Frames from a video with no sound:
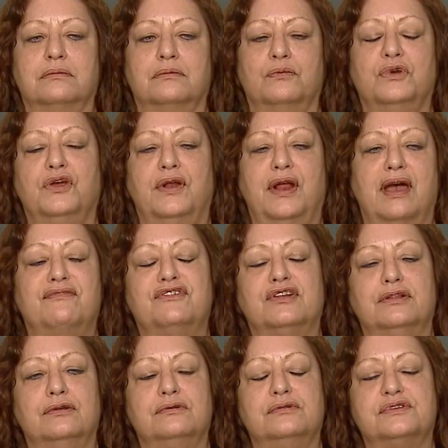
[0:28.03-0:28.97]
well, you'd have
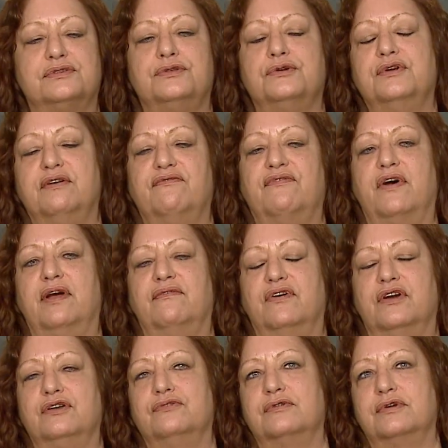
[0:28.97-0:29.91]
to lose
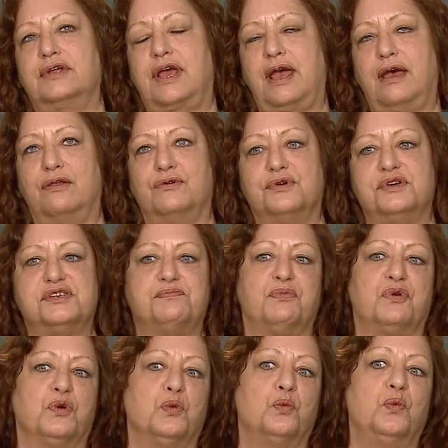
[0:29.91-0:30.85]
3,500 calories
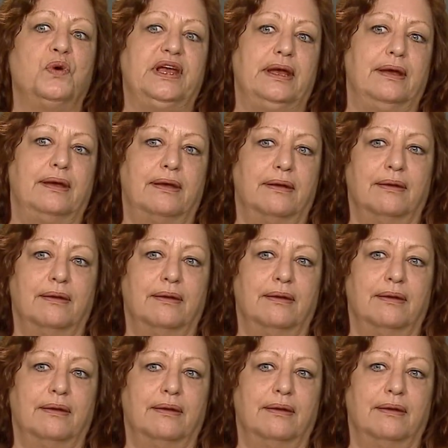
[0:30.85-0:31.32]
per week.